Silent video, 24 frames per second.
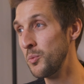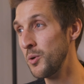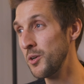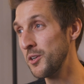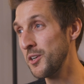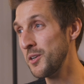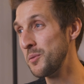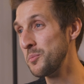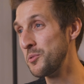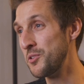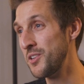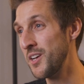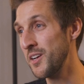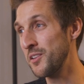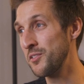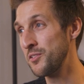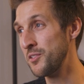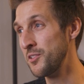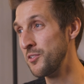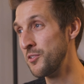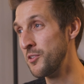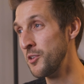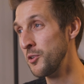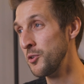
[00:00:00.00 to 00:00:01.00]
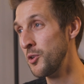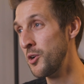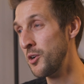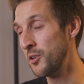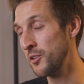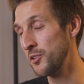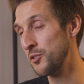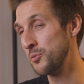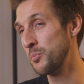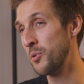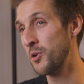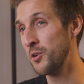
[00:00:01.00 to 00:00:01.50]
What comes next is the
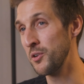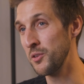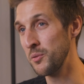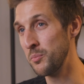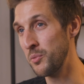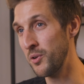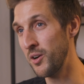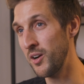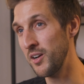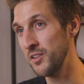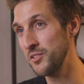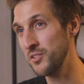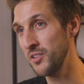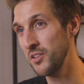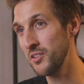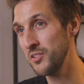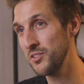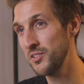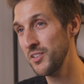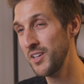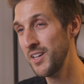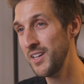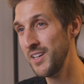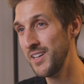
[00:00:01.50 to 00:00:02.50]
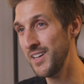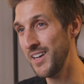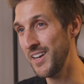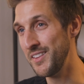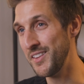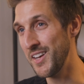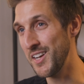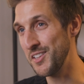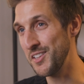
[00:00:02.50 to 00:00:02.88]
longest part of the process, and